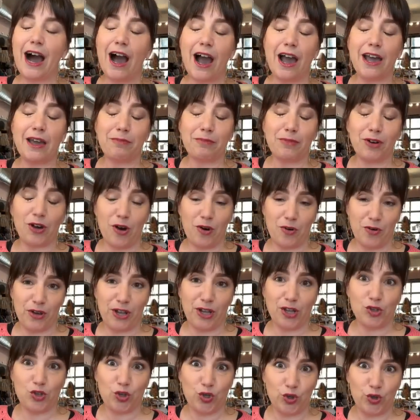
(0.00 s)
I'm
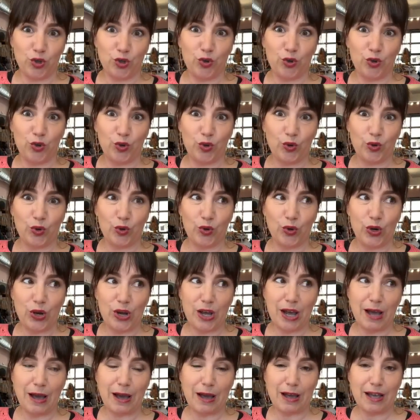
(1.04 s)
going
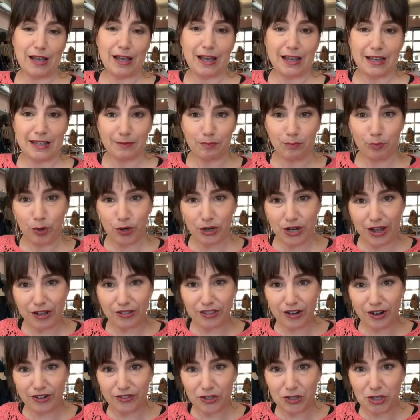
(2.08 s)
to put
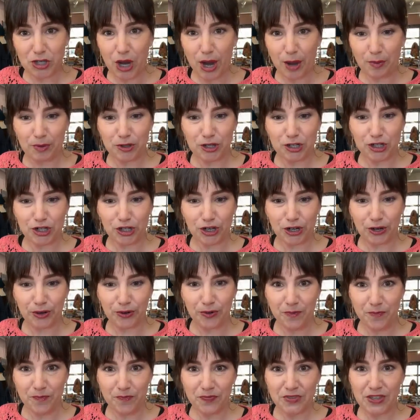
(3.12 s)
out there at the top of the
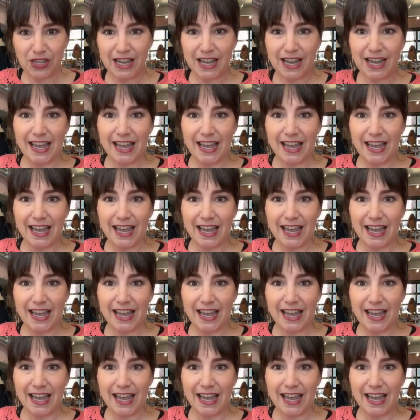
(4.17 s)
show,